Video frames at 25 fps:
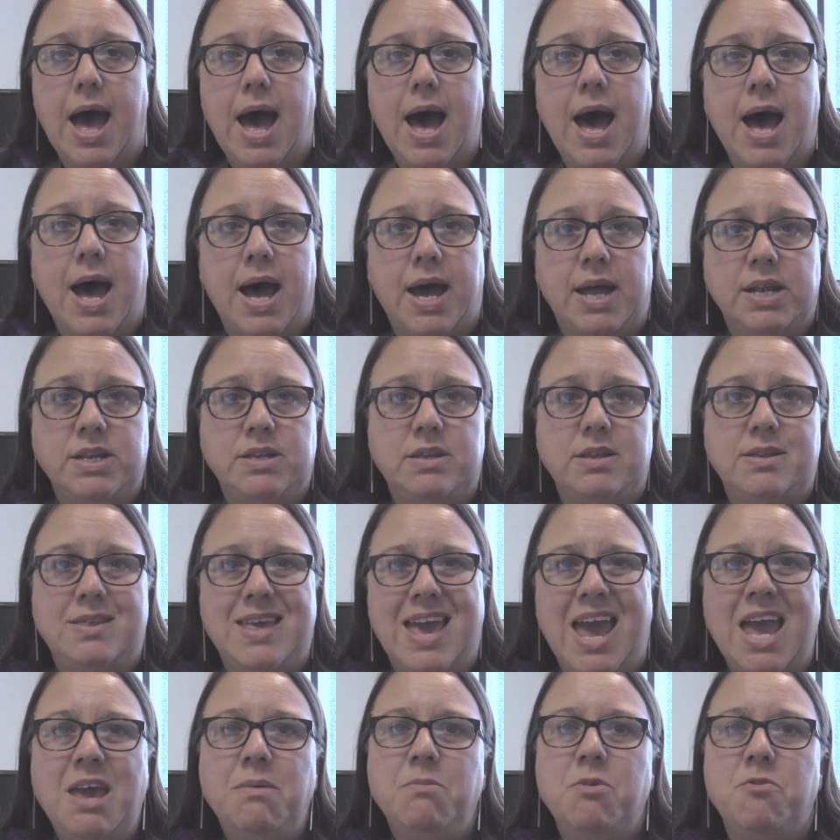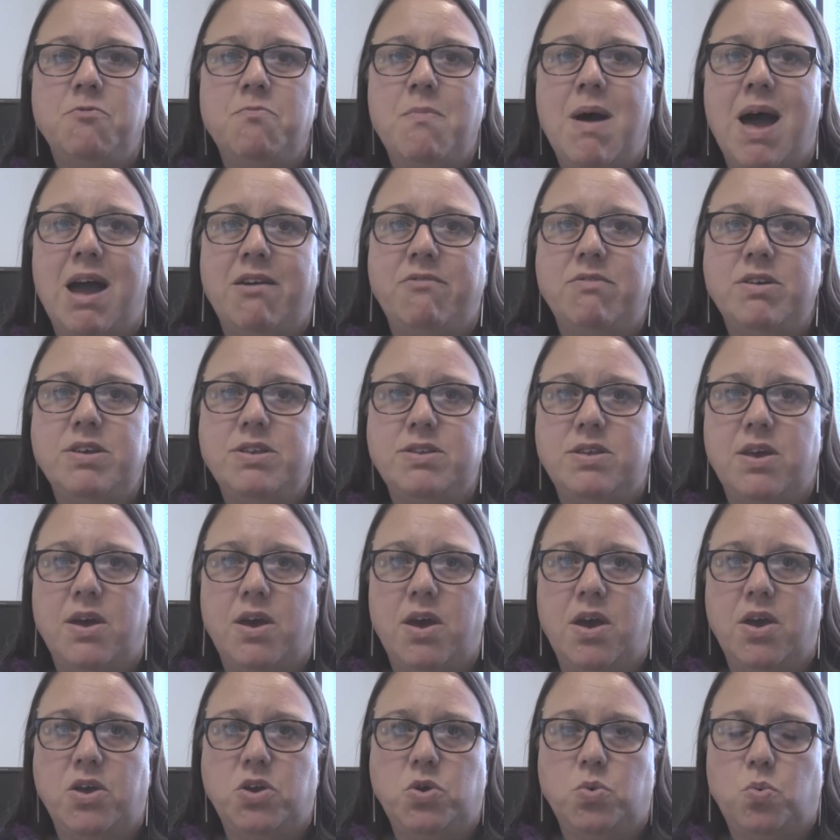and the aim of my
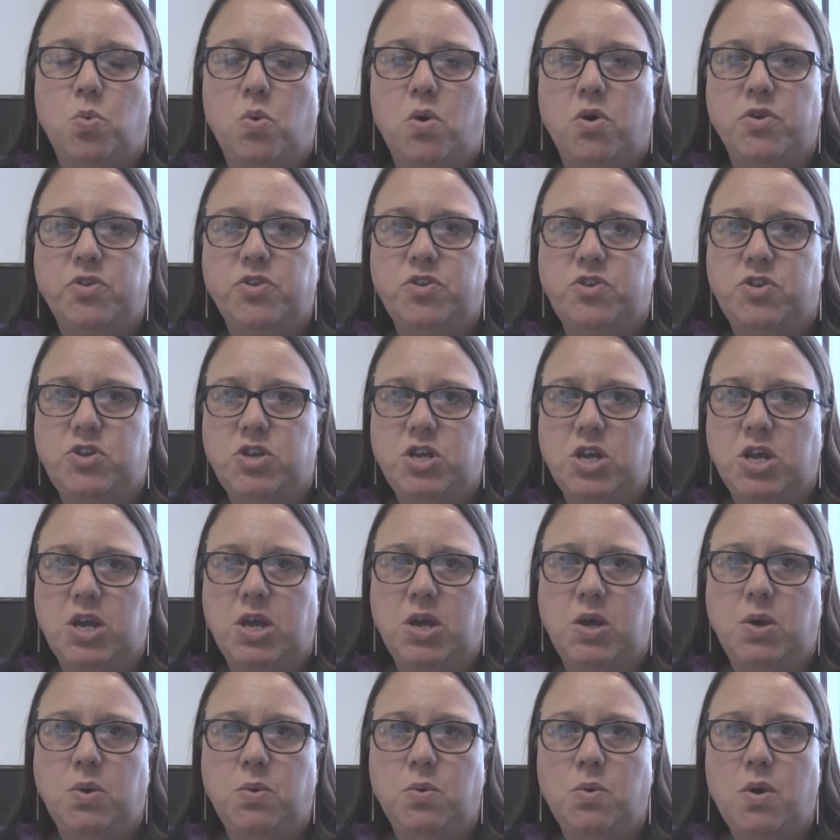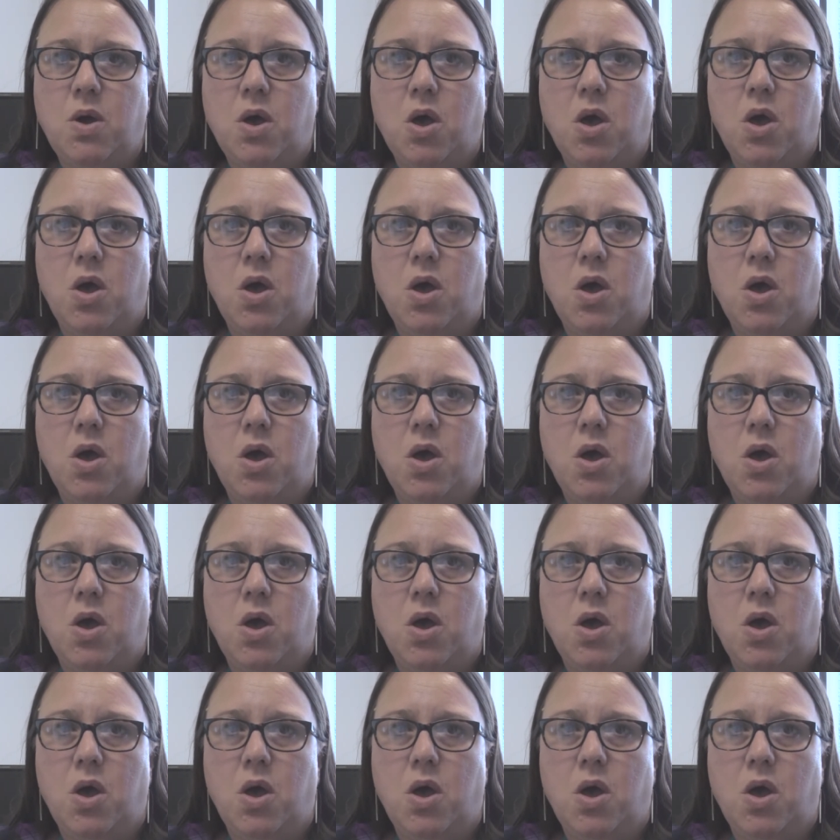research was to